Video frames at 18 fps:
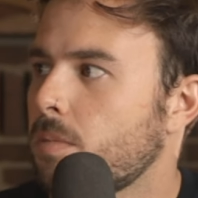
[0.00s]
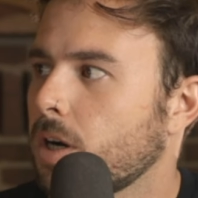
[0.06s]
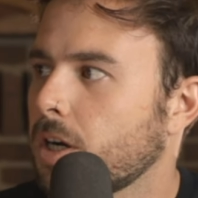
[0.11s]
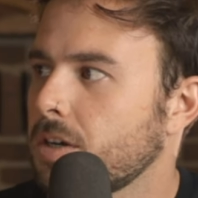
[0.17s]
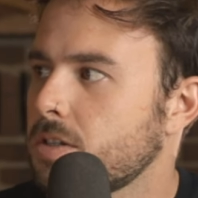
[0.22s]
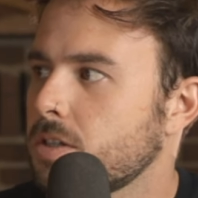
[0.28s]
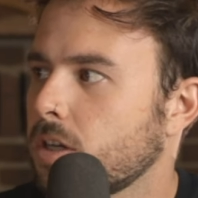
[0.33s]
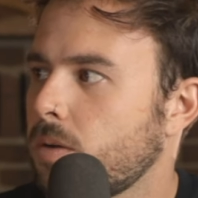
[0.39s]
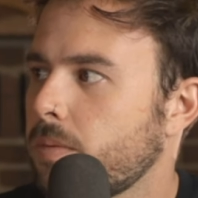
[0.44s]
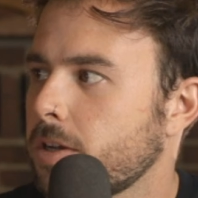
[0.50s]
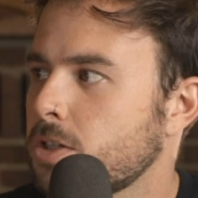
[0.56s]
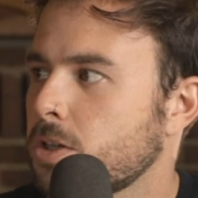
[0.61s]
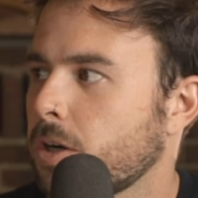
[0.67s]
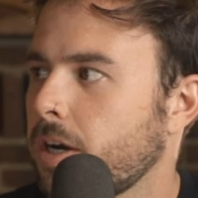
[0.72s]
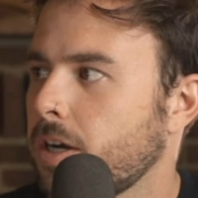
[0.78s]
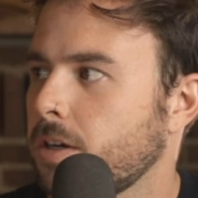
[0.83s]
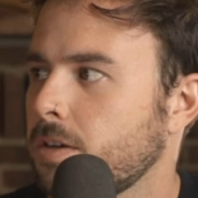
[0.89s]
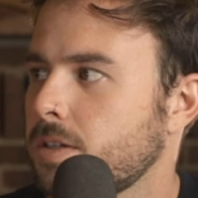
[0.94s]
Mercury's going to
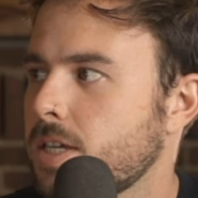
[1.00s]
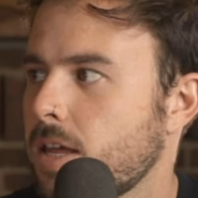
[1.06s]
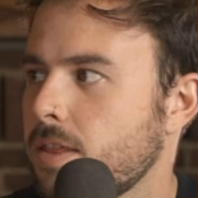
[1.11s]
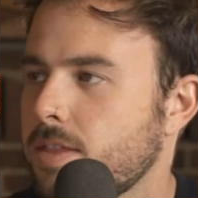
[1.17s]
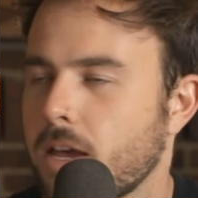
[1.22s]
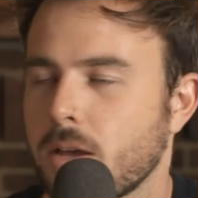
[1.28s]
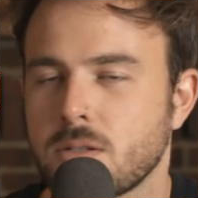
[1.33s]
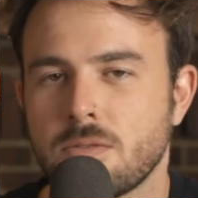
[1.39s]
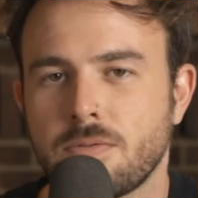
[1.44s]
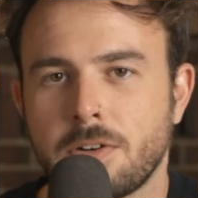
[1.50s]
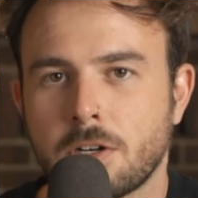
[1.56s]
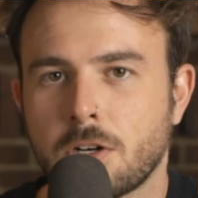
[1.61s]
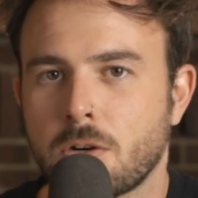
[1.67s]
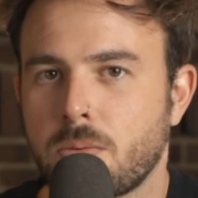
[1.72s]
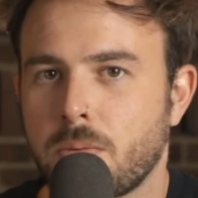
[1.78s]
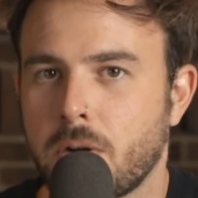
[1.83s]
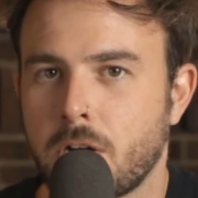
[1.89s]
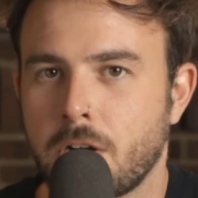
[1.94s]
retrograde in your 10th house of your
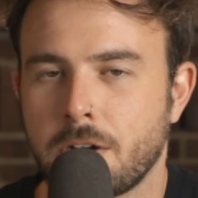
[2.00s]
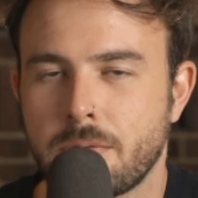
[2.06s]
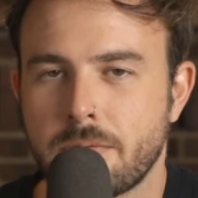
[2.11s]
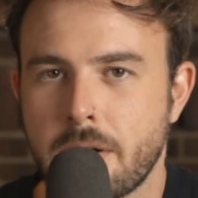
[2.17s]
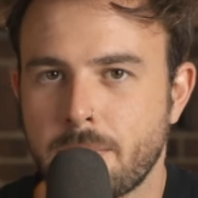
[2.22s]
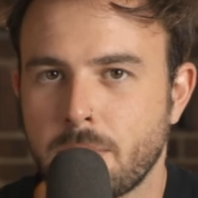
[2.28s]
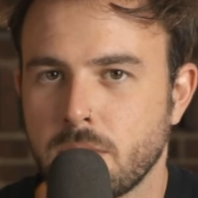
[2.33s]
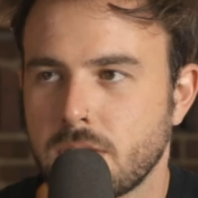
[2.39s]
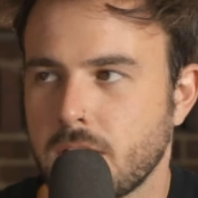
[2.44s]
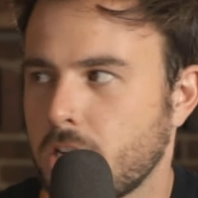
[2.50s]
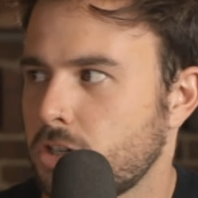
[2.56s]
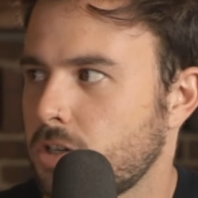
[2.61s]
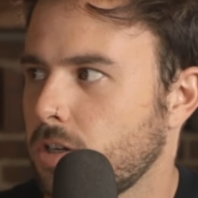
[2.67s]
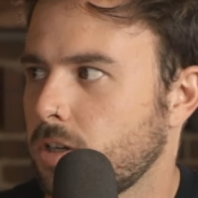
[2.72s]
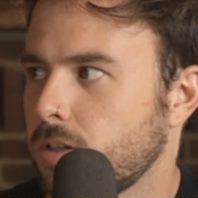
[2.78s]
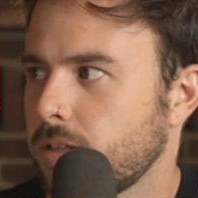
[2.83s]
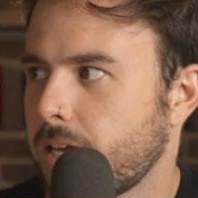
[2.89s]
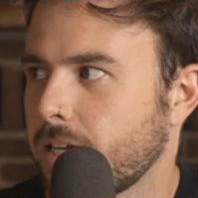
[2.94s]
career, your
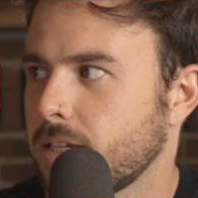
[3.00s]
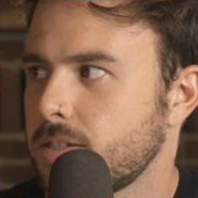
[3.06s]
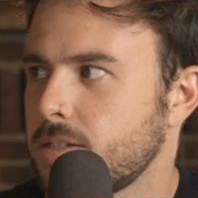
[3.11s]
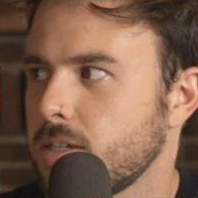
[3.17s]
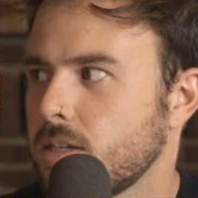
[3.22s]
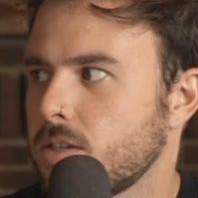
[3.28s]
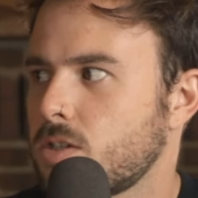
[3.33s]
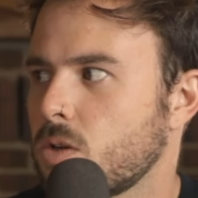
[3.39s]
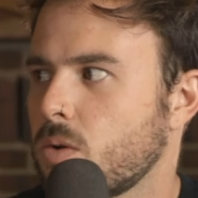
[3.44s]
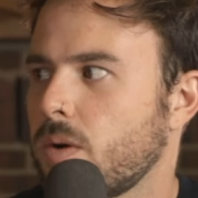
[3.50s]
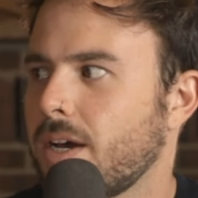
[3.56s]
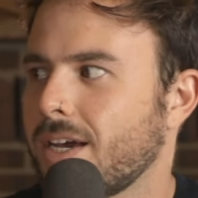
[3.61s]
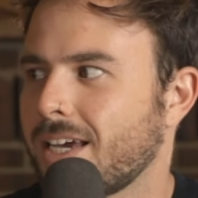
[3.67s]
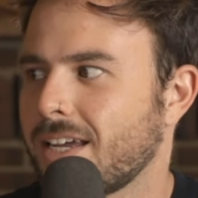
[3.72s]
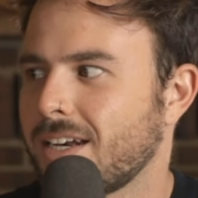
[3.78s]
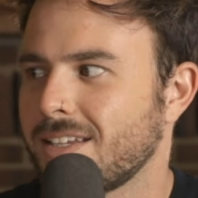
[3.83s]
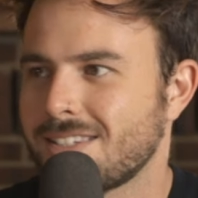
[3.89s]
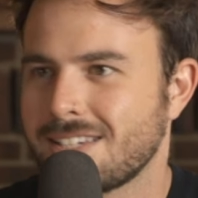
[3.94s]
reputation, your legacy. So,
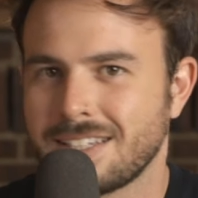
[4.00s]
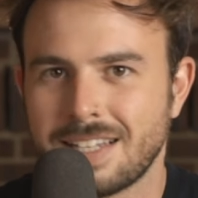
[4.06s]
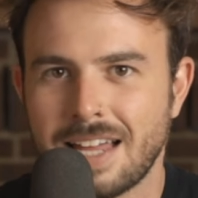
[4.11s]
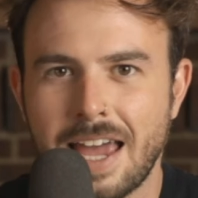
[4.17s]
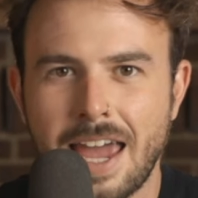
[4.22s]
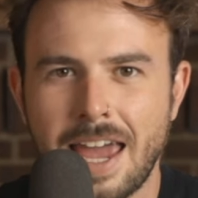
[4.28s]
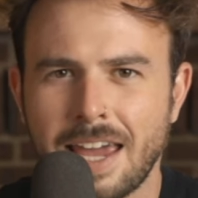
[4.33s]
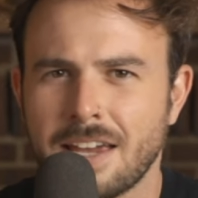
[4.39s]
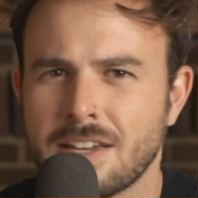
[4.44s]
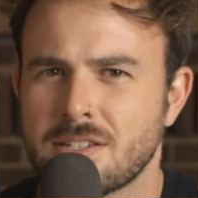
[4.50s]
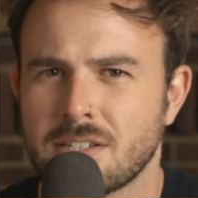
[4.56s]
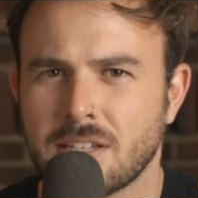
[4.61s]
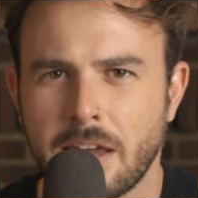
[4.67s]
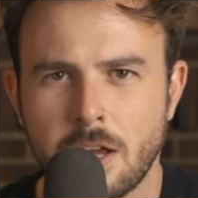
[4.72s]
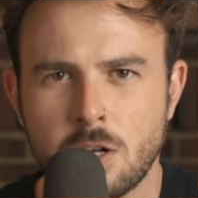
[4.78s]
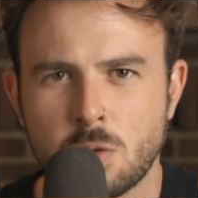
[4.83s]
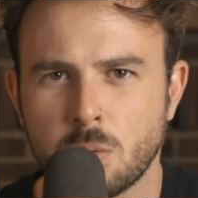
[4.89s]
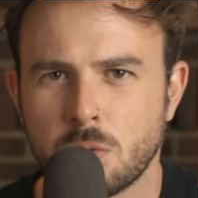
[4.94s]
again, a delay, a
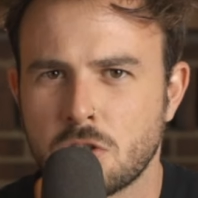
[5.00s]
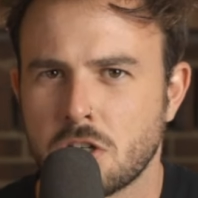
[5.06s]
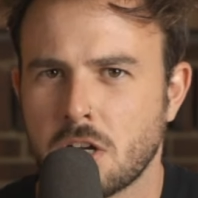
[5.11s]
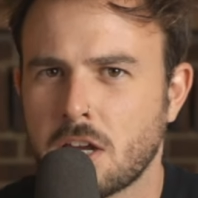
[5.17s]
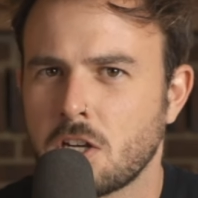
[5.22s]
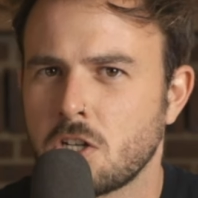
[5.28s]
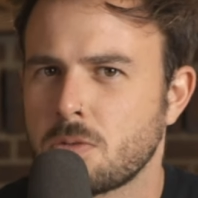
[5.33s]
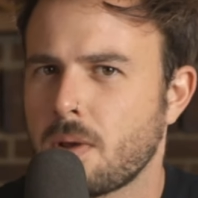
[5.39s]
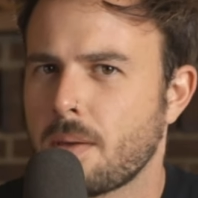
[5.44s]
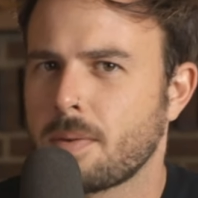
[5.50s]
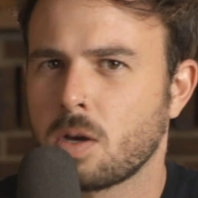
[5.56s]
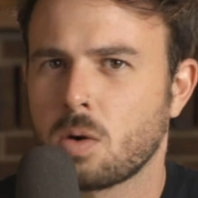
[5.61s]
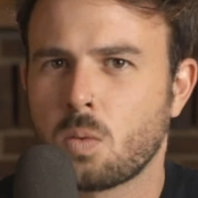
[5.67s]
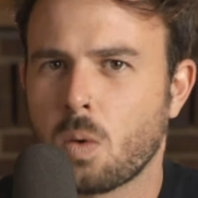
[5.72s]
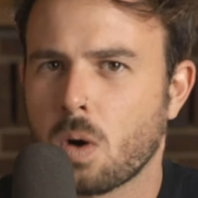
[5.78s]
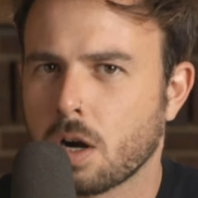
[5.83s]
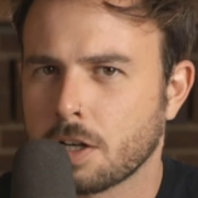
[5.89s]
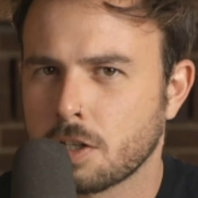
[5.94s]
schedule change, maybe
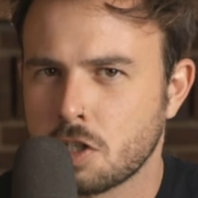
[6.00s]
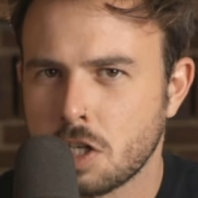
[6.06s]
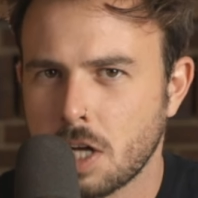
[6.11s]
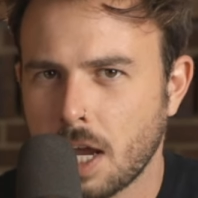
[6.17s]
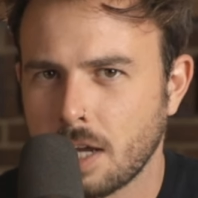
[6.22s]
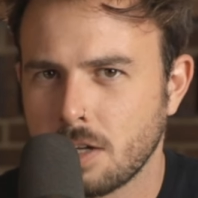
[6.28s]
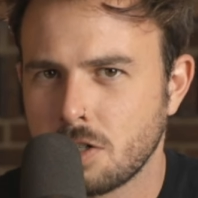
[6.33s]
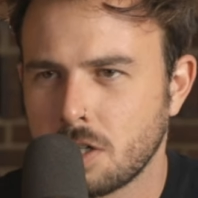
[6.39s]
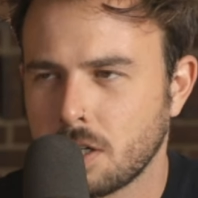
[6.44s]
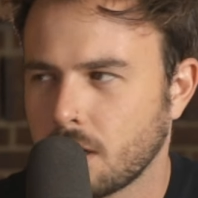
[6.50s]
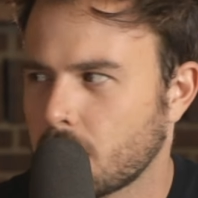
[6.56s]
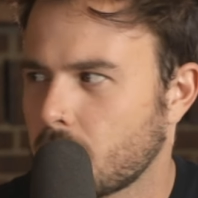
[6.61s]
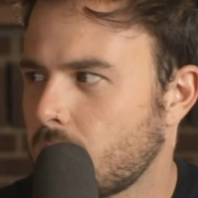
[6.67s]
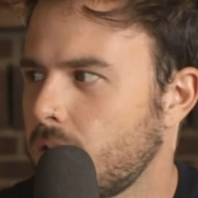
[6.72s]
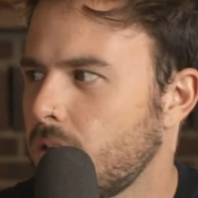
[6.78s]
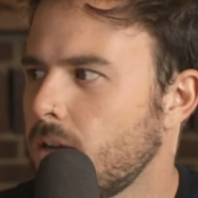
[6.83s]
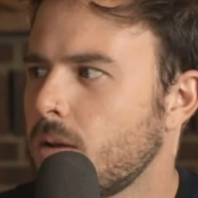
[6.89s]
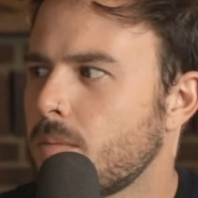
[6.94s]
a work change
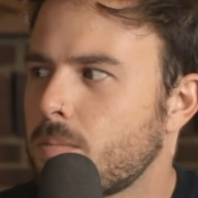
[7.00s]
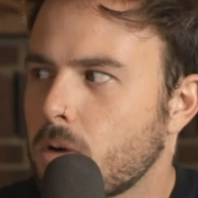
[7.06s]
here.